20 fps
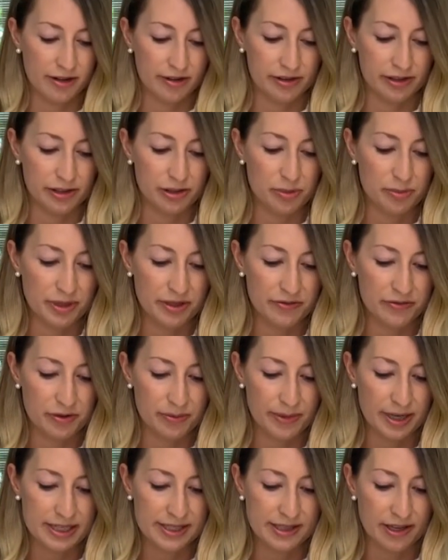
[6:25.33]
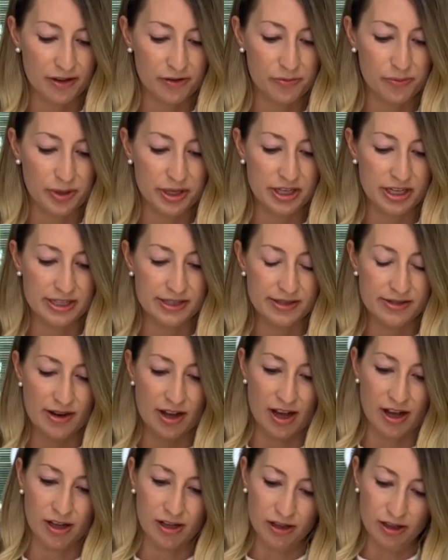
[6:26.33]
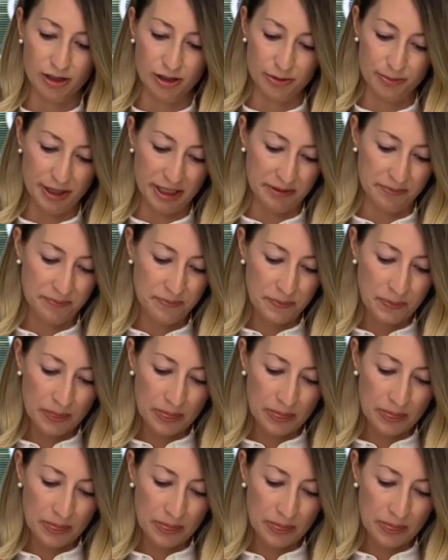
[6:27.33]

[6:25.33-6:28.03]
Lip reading: a little bit for myself, but is not alarming.